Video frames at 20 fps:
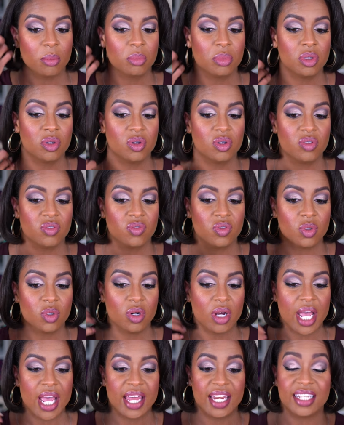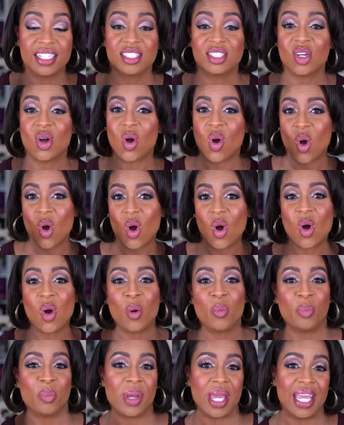beautiful and it's
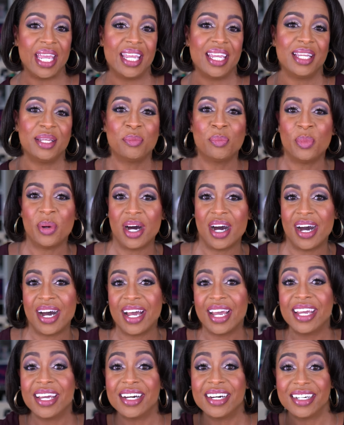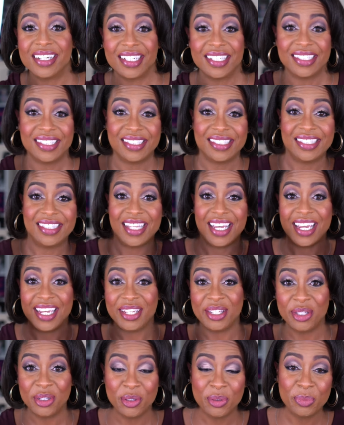all made by us.
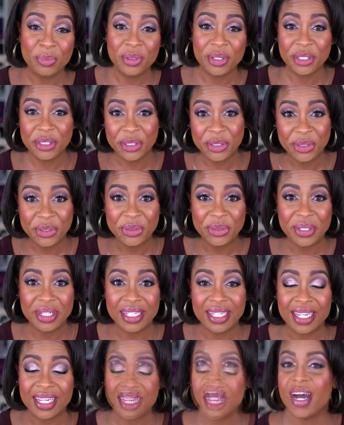Thank you, Boo.